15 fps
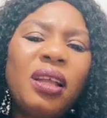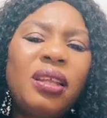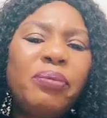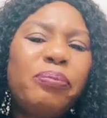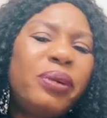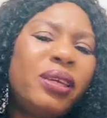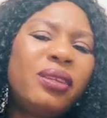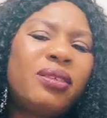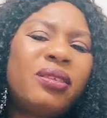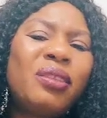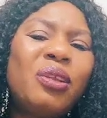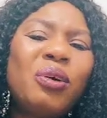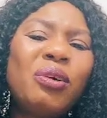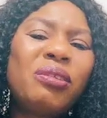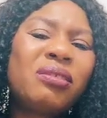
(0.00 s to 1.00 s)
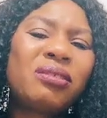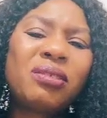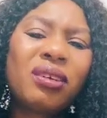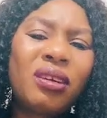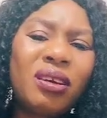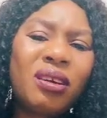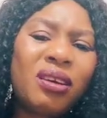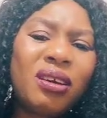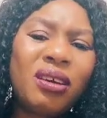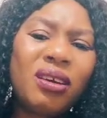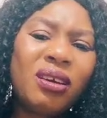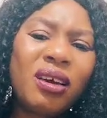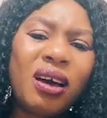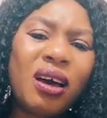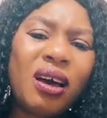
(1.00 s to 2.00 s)
a bit, not
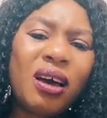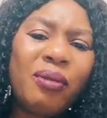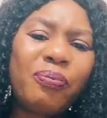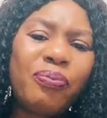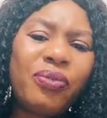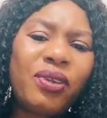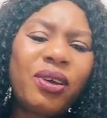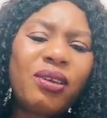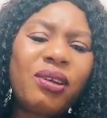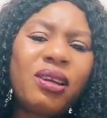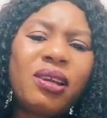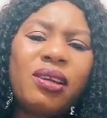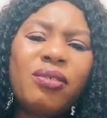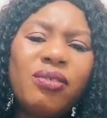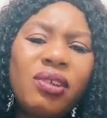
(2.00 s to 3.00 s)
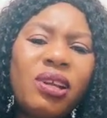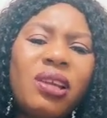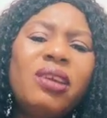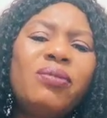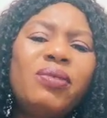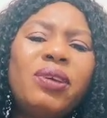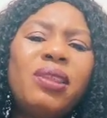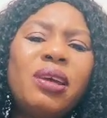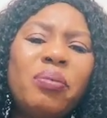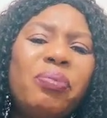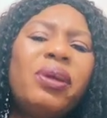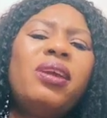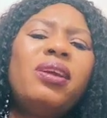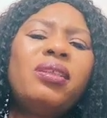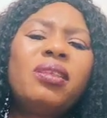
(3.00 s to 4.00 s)
really relieving the
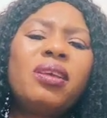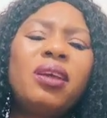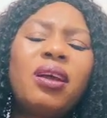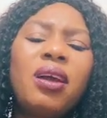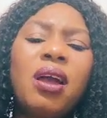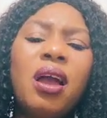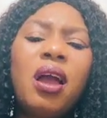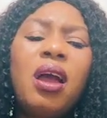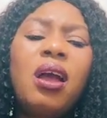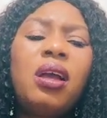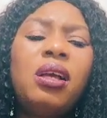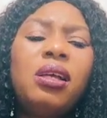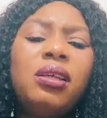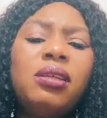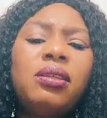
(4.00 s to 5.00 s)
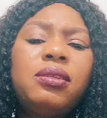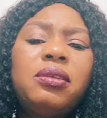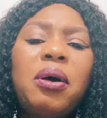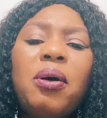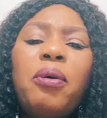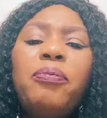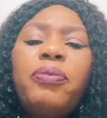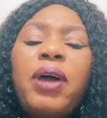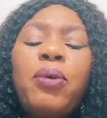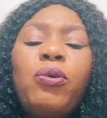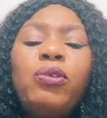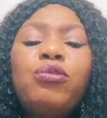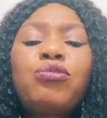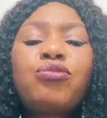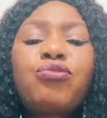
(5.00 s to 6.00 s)
pain. So I
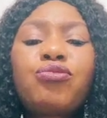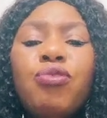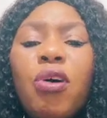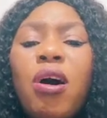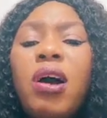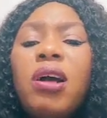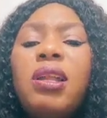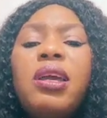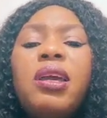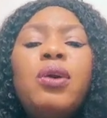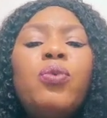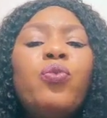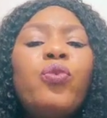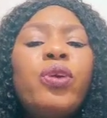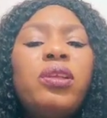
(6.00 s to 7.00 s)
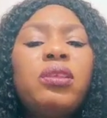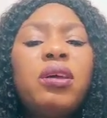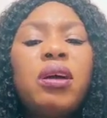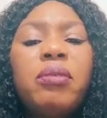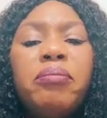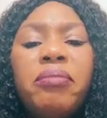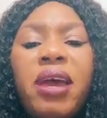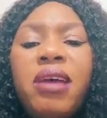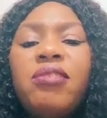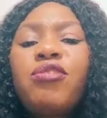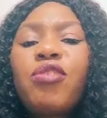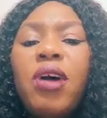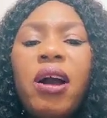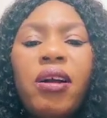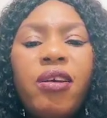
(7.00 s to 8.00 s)
was struggling with a
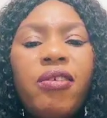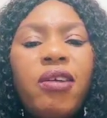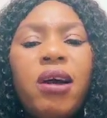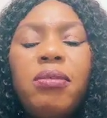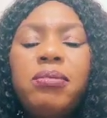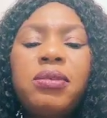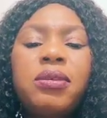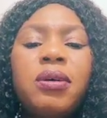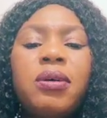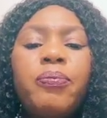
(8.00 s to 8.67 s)
menstrual cramp.